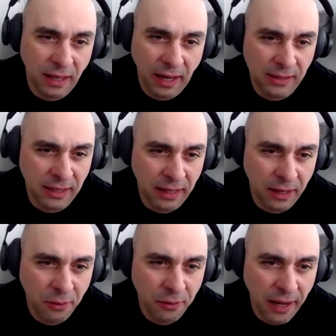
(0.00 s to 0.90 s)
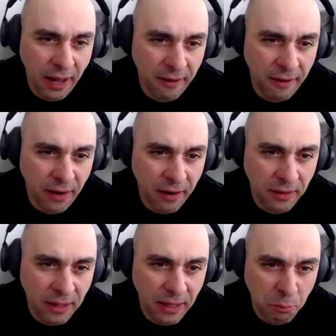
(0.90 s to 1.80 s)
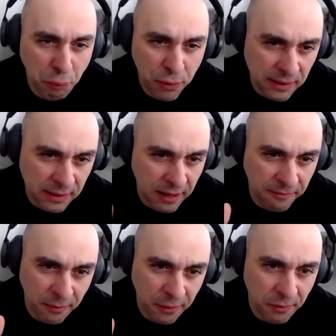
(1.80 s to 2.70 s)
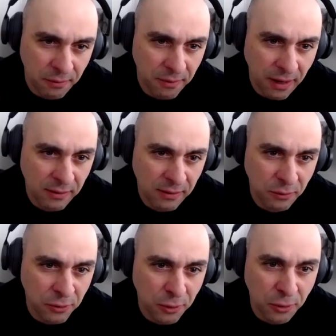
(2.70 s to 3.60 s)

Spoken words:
like I said, they already have everything preset for you, right? So you